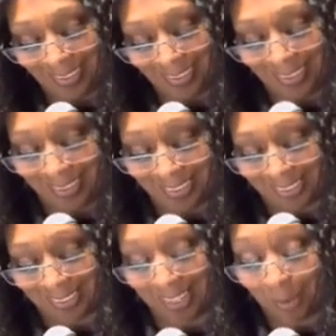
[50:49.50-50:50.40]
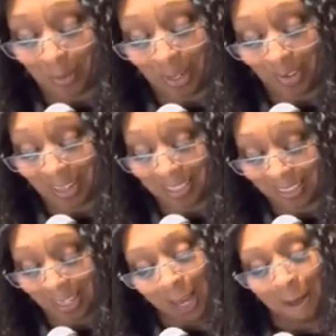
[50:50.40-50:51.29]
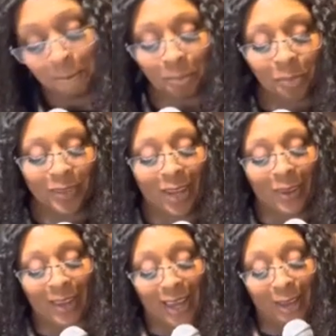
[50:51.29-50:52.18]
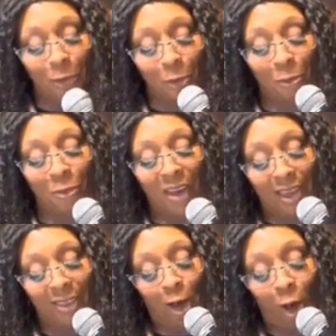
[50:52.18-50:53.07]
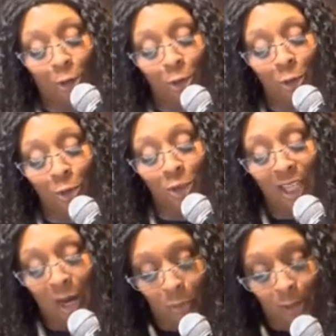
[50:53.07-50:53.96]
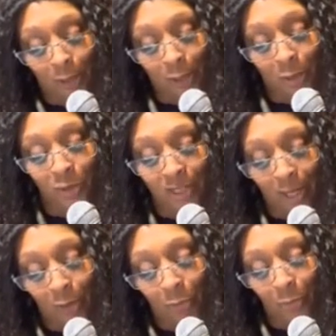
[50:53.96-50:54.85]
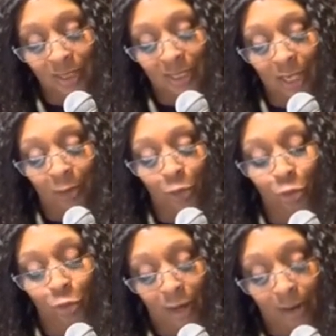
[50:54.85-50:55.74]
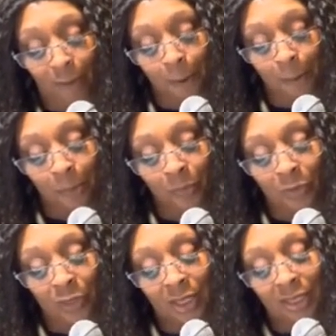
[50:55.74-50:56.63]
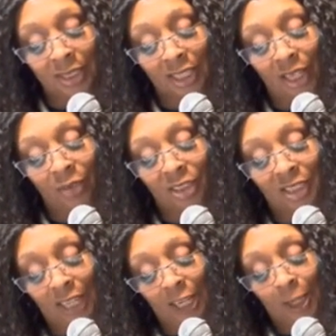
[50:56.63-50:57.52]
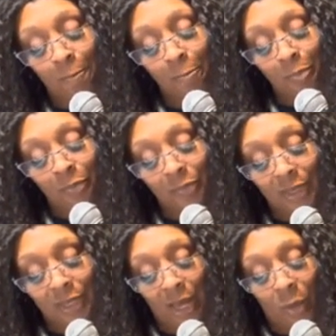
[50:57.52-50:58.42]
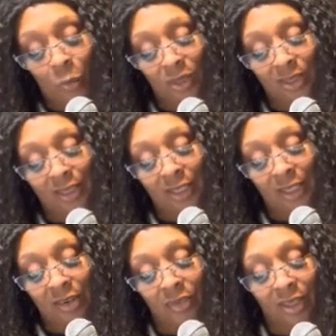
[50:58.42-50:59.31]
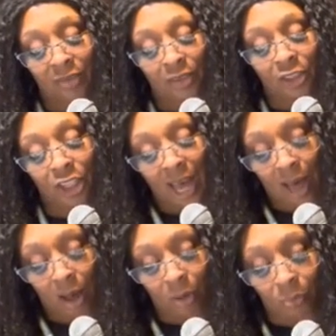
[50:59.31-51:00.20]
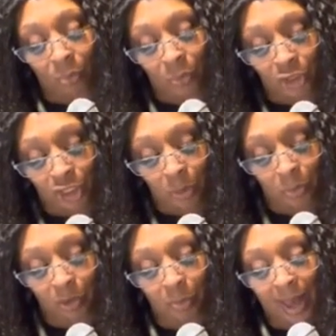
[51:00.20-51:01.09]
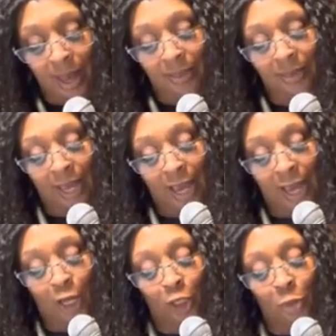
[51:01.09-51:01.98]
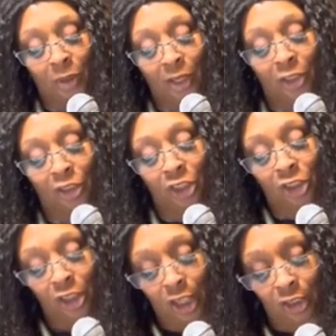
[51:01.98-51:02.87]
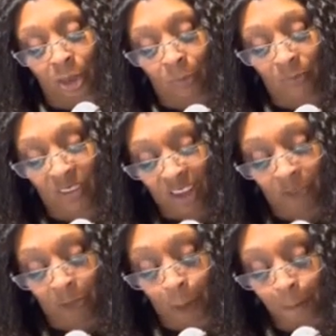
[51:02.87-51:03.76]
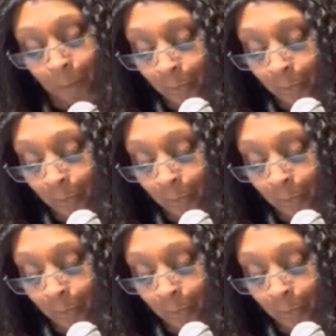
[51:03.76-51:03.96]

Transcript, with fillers: Okay. she got me crazy. Okay, through faith also Sarah herself received strength to conceive seed and was delivered of a child when she was past age because she judged him faithful